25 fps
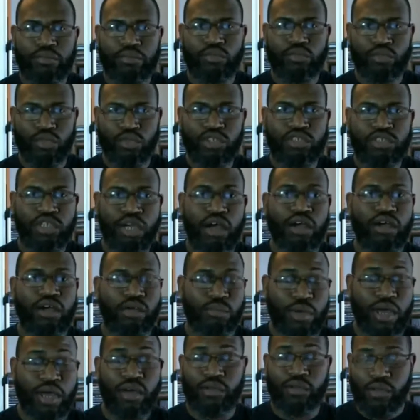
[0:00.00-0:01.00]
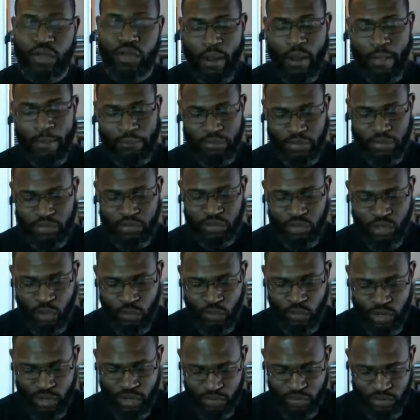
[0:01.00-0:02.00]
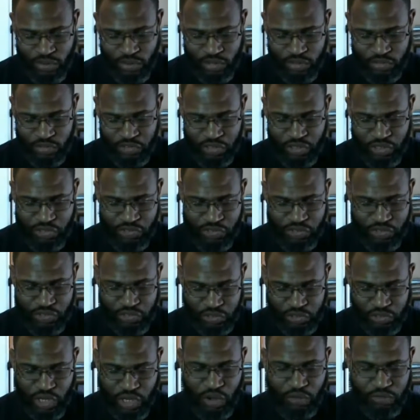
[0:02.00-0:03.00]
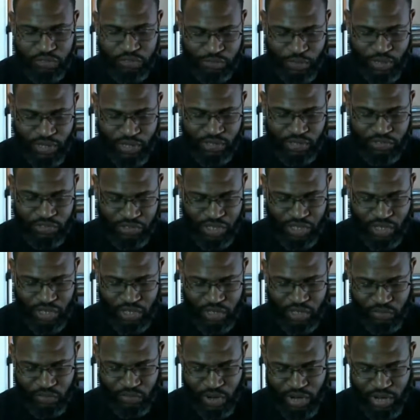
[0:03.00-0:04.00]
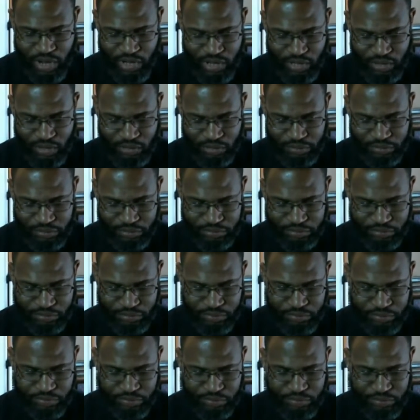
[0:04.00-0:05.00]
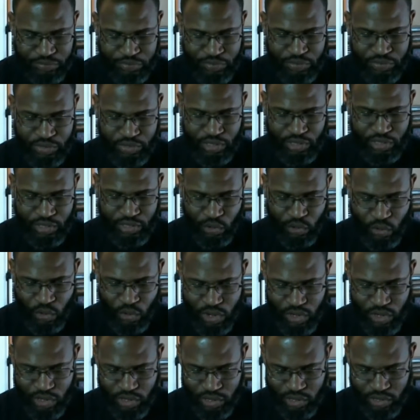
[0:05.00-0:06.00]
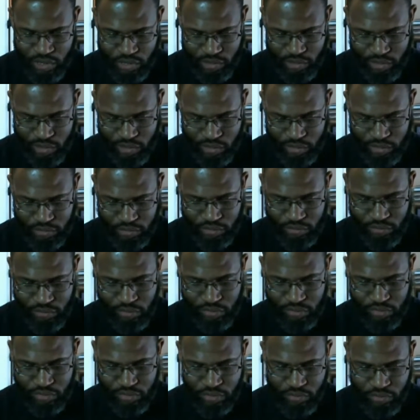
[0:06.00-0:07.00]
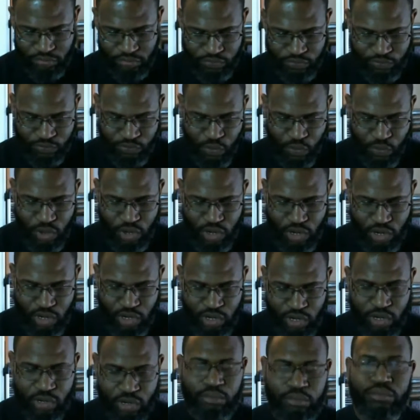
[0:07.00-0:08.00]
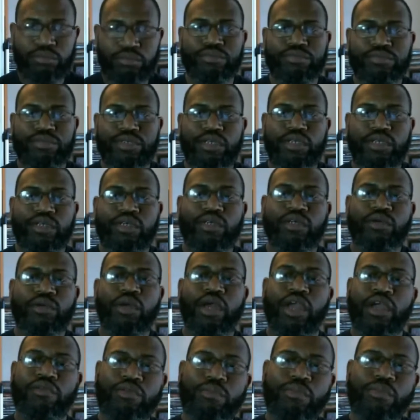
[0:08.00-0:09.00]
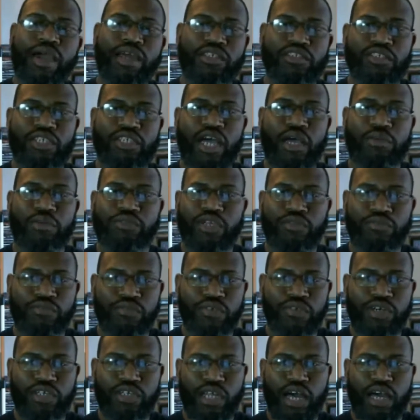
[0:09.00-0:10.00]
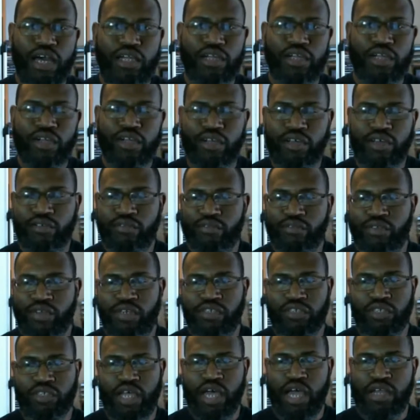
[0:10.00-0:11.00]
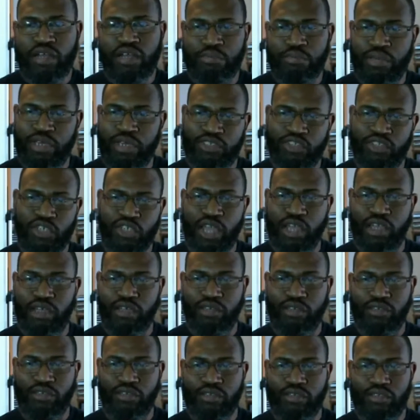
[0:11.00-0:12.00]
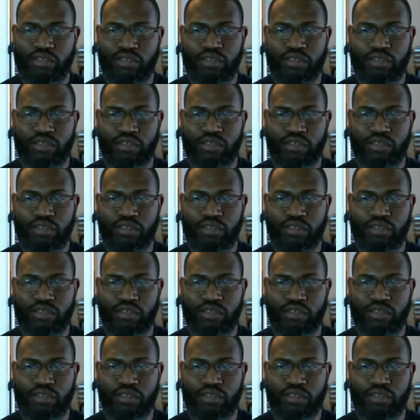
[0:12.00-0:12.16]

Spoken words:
You're talking about, you know what? It's a shelf space thing, right? In order for everybody shops at Foot Locker and Finish Line, the big chains.